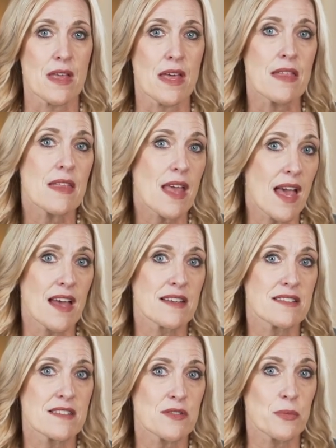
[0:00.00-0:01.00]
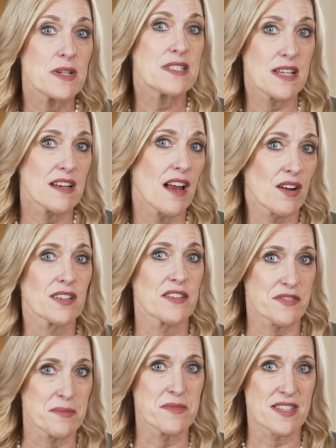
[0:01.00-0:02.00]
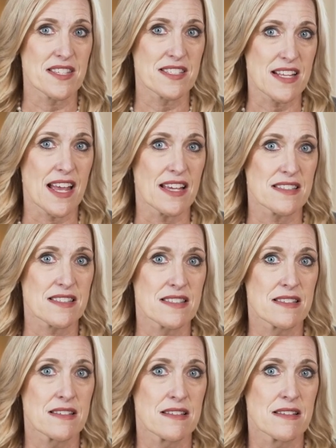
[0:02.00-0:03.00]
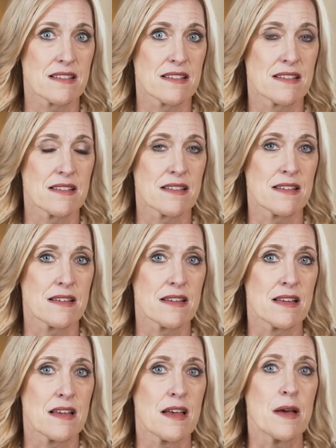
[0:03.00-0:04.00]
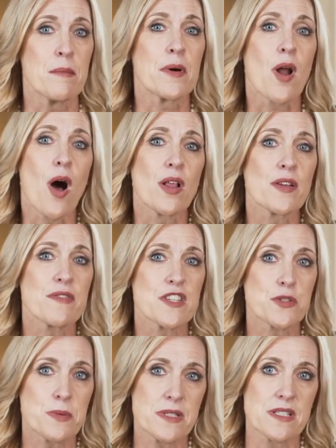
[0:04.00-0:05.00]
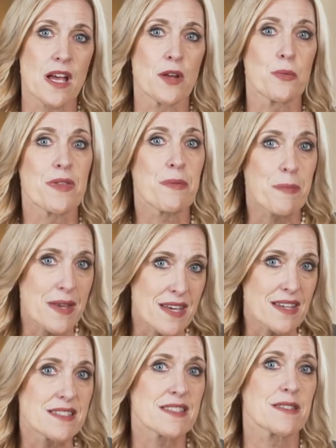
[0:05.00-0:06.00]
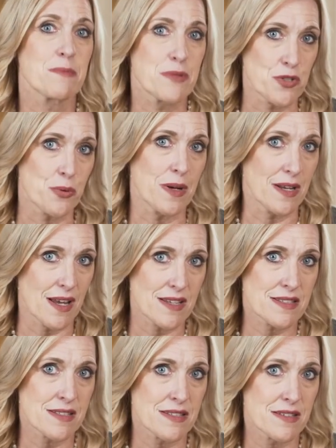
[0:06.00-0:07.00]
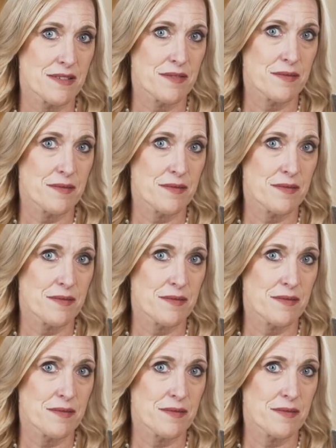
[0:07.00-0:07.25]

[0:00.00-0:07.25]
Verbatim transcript: In the end, we did airlift him to the States. But all of this was done with peace between us.